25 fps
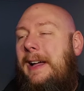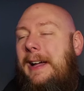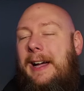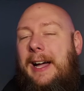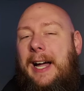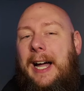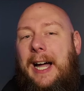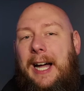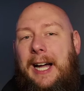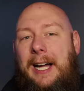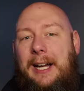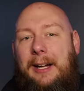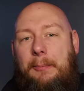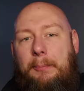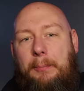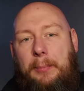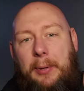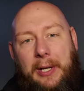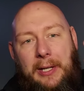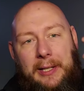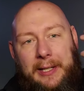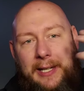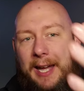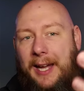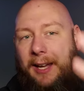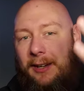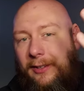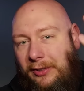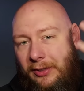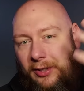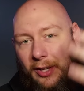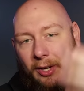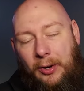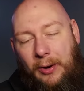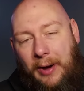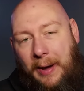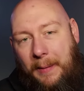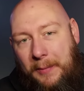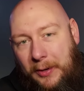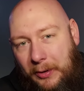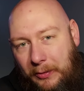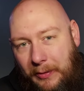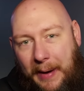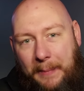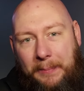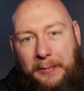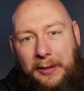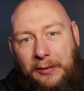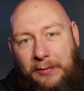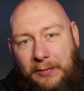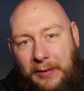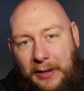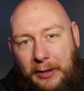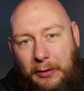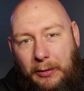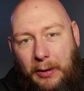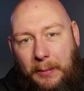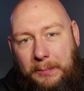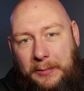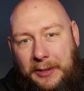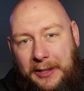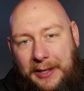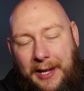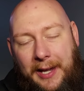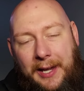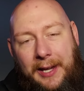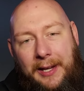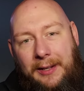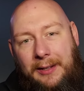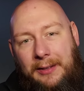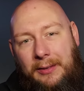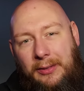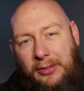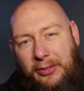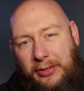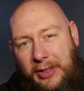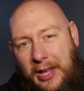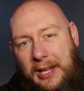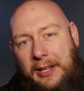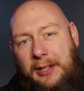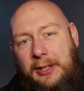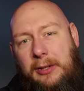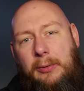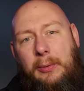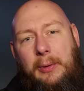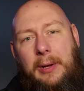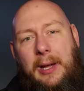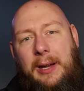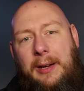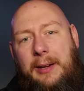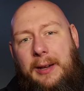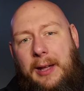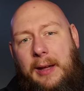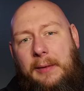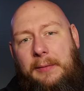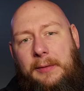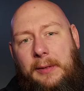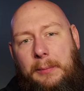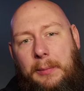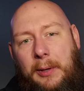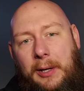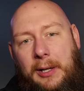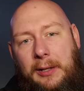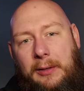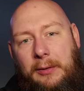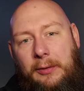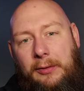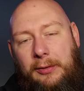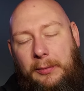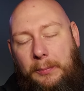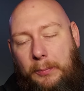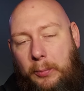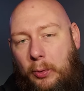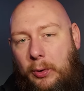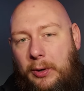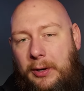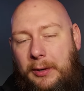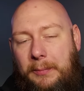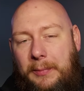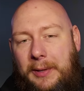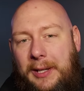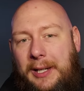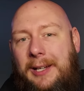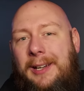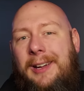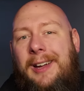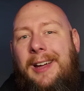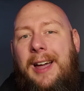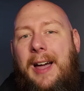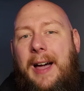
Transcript: But yeah, so I'm going to wrap this video up today. Thank you again to everybody who supported me.